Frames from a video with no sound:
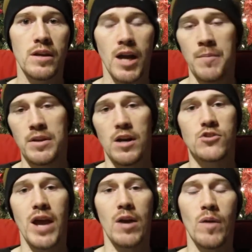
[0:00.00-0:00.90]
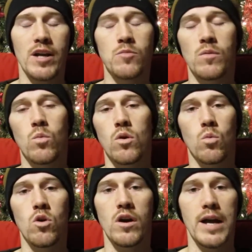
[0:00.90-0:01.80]
I mean, our track record with World
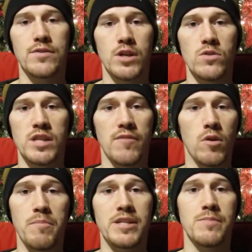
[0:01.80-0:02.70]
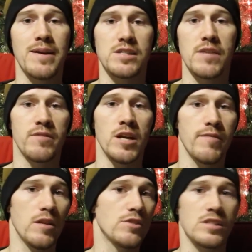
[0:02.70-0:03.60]
of Warcraft shows that if we bitch about stuff
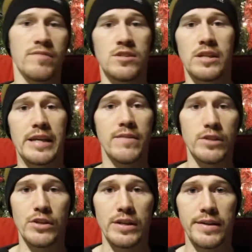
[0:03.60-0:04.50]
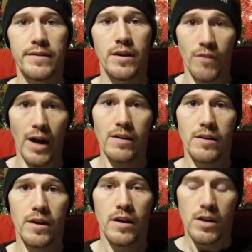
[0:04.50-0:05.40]
enough, they'll just eventually give it to you, right?
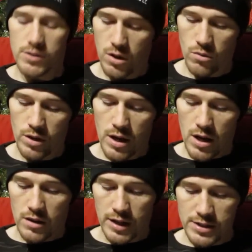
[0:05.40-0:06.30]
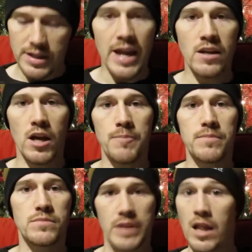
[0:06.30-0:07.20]
So let's stand
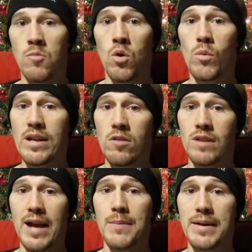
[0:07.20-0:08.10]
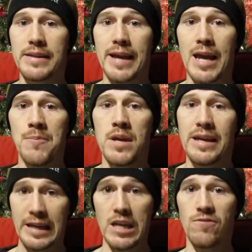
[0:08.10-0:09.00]
up, tell them what we don't like about the game,
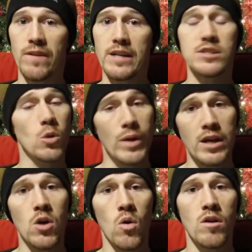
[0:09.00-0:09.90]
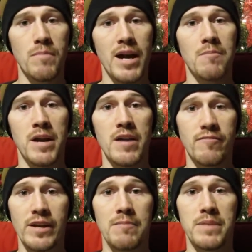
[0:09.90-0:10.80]
get it fixed so we can go on about our merry
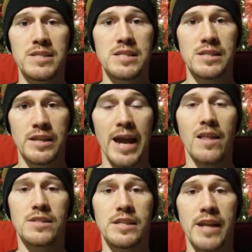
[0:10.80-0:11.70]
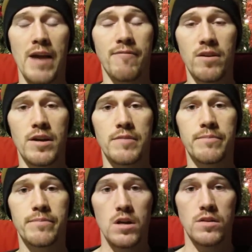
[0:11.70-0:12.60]
freaking business in the galaxy and have fun.
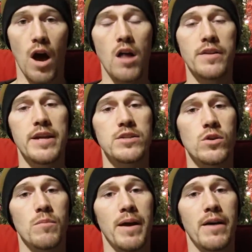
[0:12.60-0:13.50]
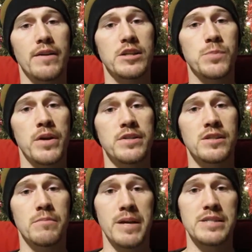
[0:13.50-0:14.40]
The holidays are about
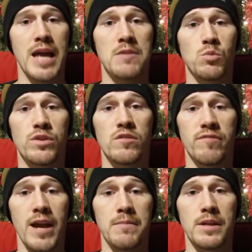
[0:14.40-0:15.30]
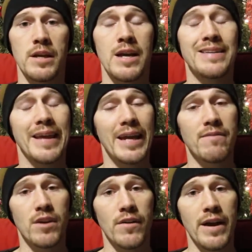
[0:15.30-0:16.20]
experiencing the best times with your family. Take
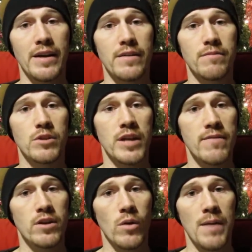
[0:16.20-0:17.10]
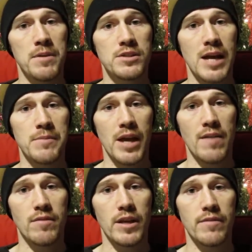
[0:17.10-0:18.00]
it for granted. You never know how much time you
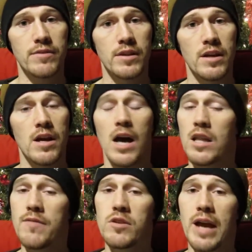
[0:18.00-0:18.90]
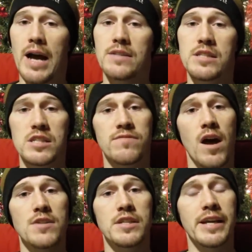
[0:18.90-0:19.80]
have left. I love you guys. This is
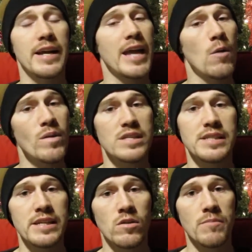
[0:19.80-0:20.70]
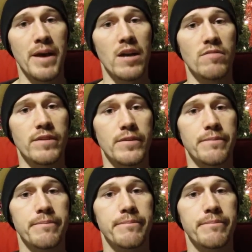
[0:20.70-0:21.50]
Vostik, and I can't wait to see you on the battlefield.